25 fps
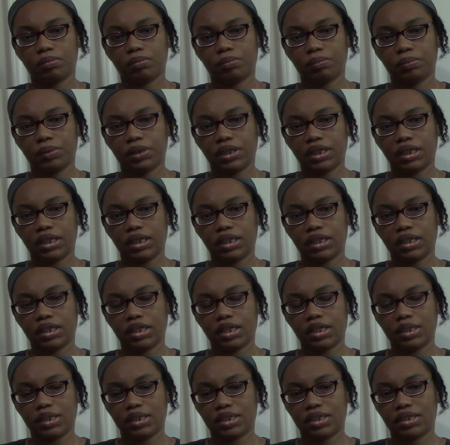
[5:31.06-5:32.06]
but
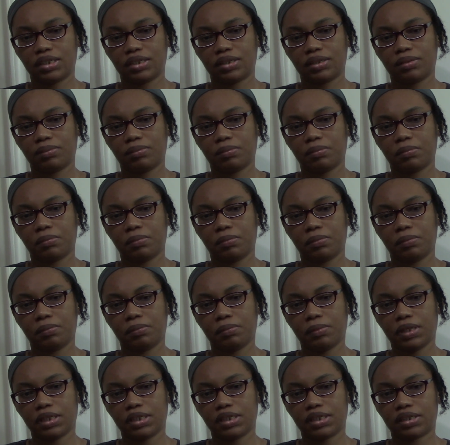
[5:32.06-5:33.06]
it's
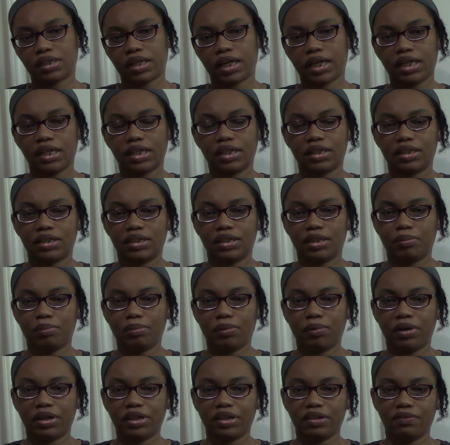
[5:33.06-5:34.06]
like the
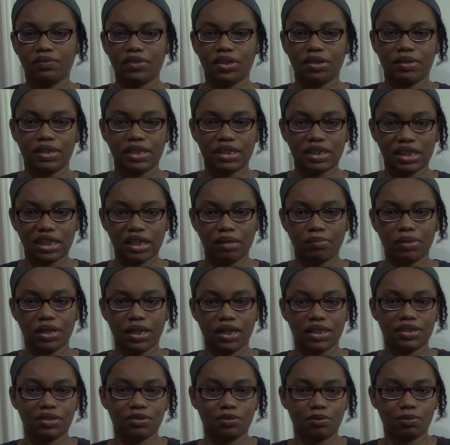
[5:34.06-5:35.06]
point of view is
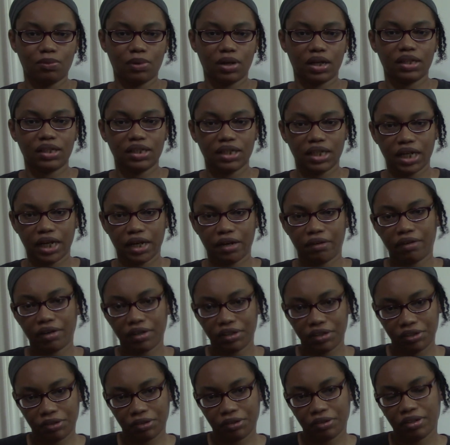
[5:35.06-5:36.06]
limited to one
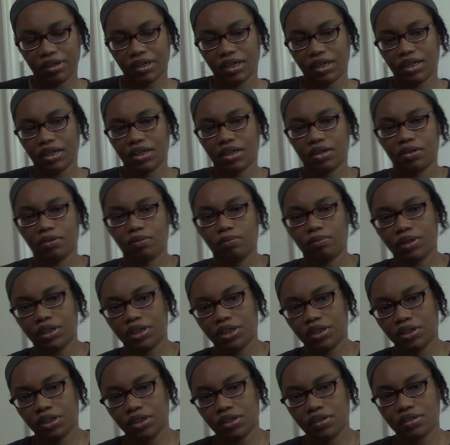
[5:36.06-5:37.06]
character when
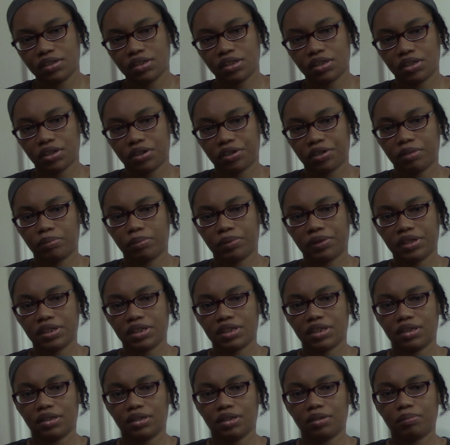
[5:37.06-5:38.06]
you use third
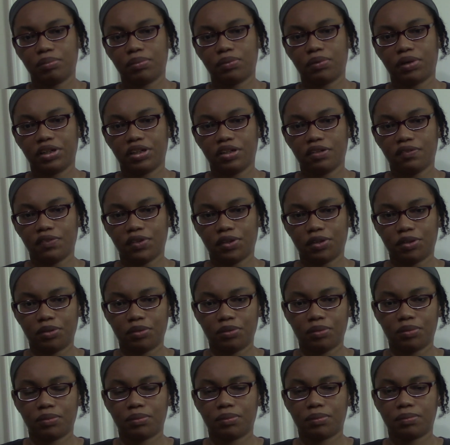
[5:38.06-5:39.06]
person point of
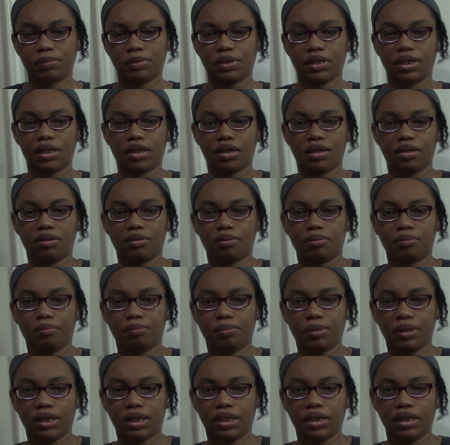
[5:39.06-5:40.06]
view,
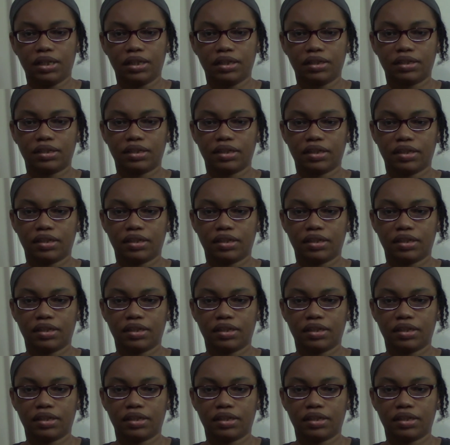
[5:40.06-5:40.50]
but